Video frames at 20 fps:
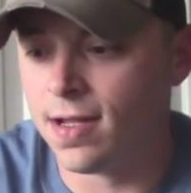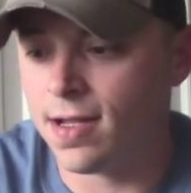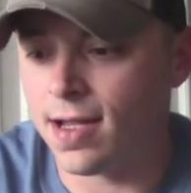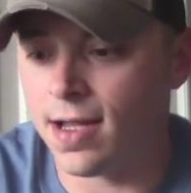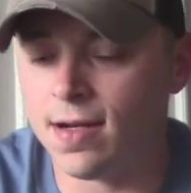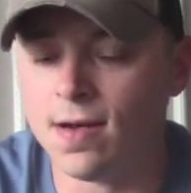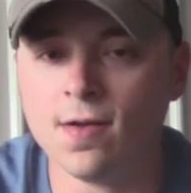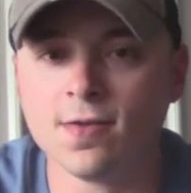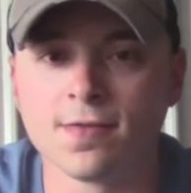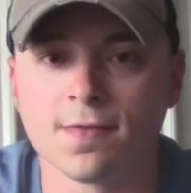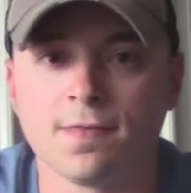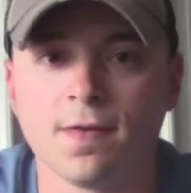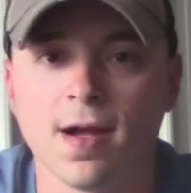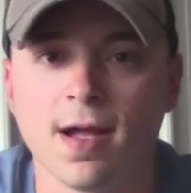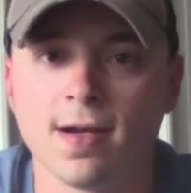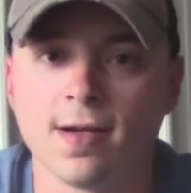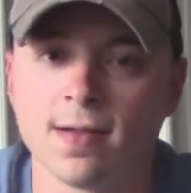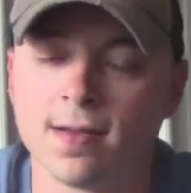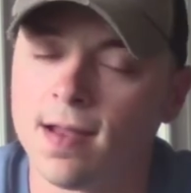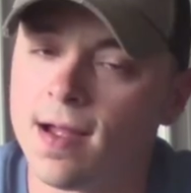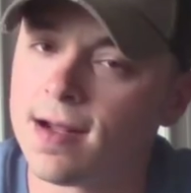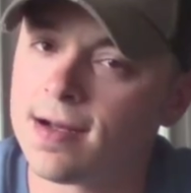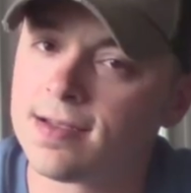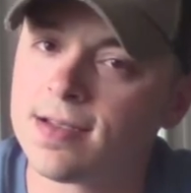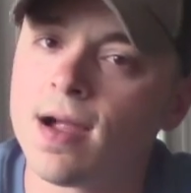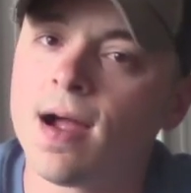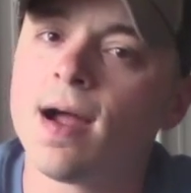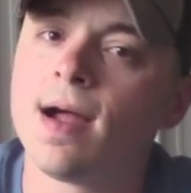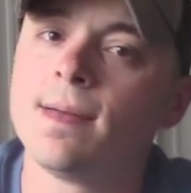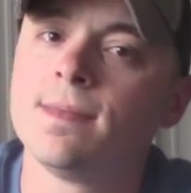and those are fine, and a lot of
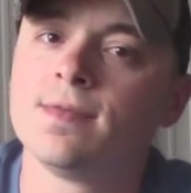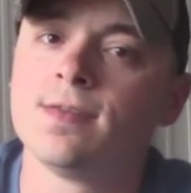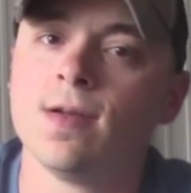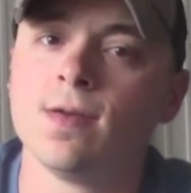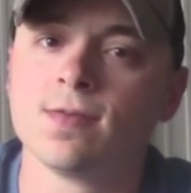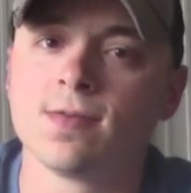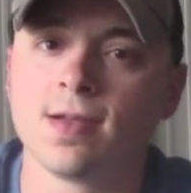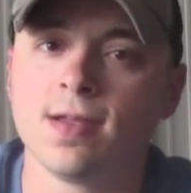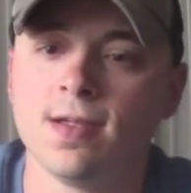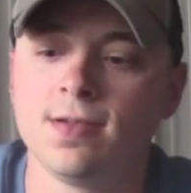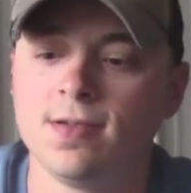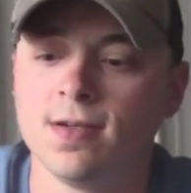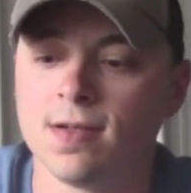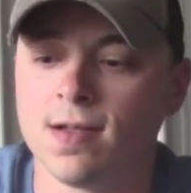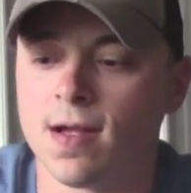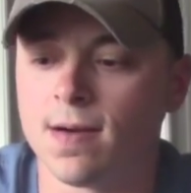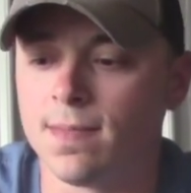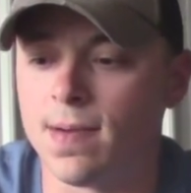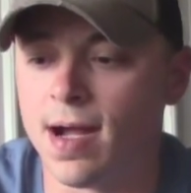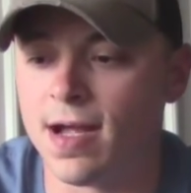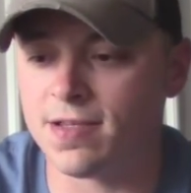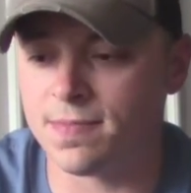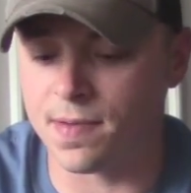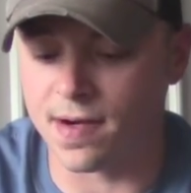times those will get you a lot of bites.